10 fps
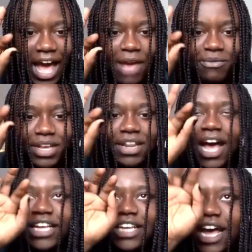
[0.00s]
I mean,
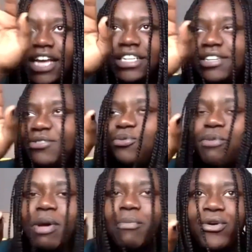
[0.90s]
I
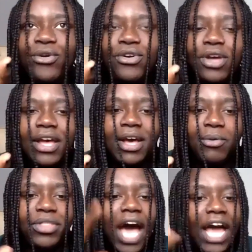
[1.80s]
remember
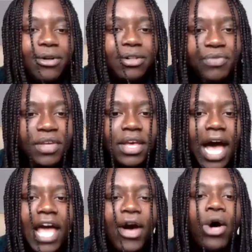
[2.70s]
with Idol,
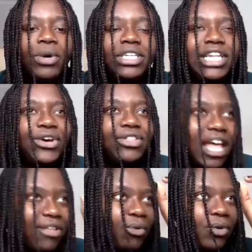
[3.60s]
I always looked
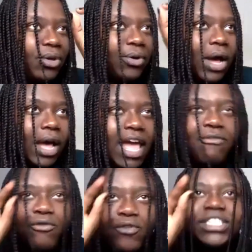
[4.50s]
at
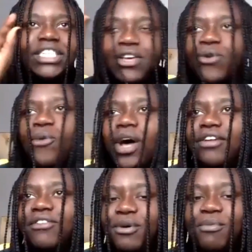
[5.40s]
every single one
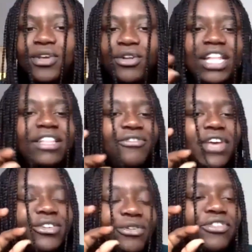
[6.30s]
of them, you know,
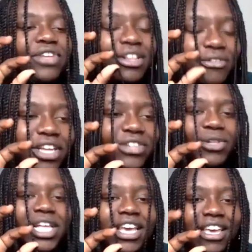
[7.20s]

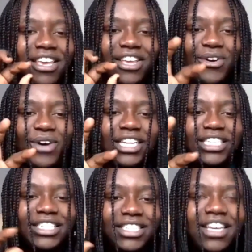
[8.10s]
individually, you know, and
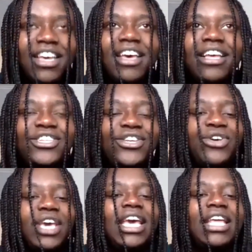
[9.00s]
just
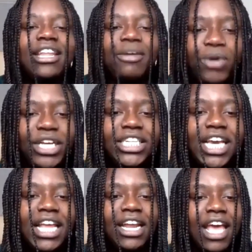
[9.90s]
took in and
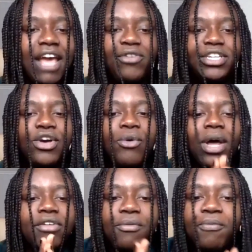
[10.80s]
appreciated every single
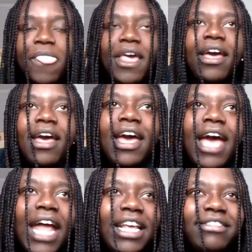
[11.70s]
one of them.
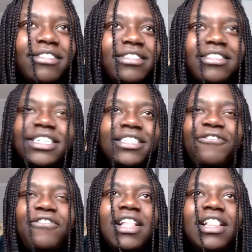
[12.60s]
And it's just a
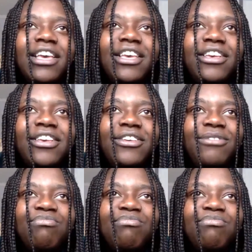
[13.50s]
feeling